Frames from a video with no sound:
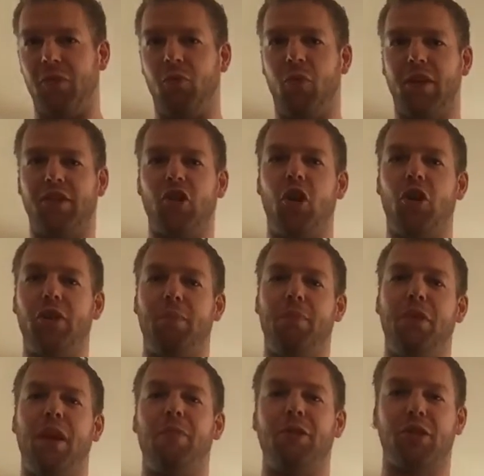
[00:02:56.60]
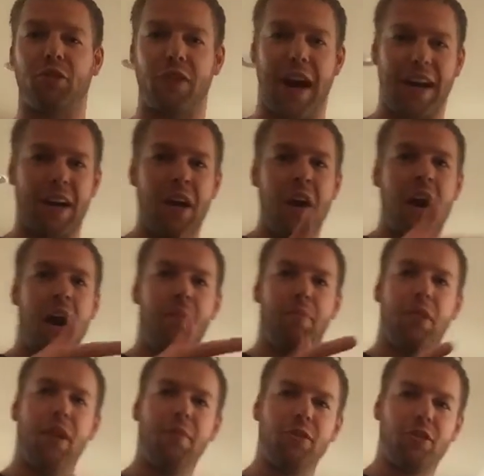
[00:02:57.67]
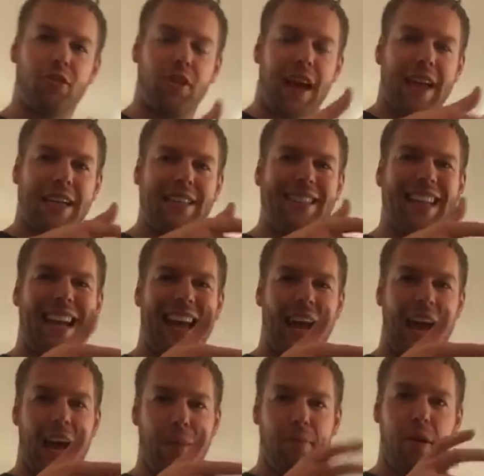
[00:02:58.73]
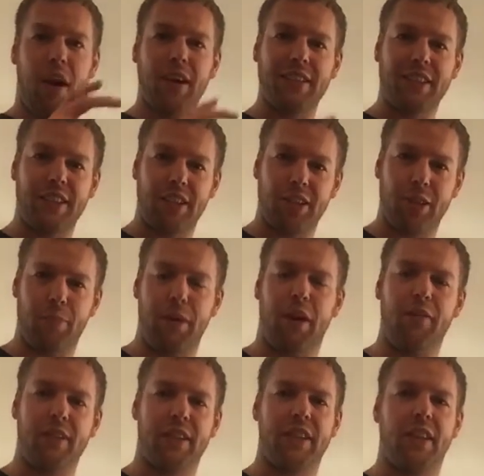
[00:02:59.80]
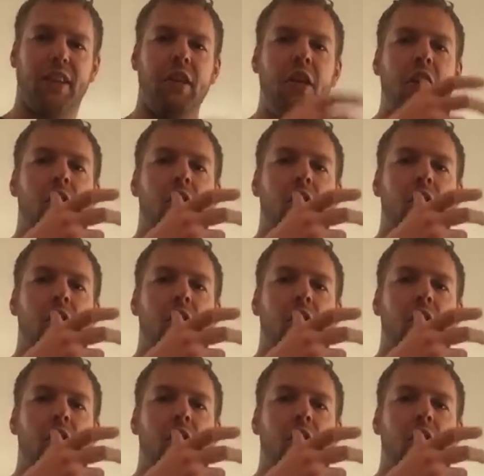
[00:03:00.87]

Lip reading: what's called a plumber's crack. A plumber's crack is a posterior pelvic tilt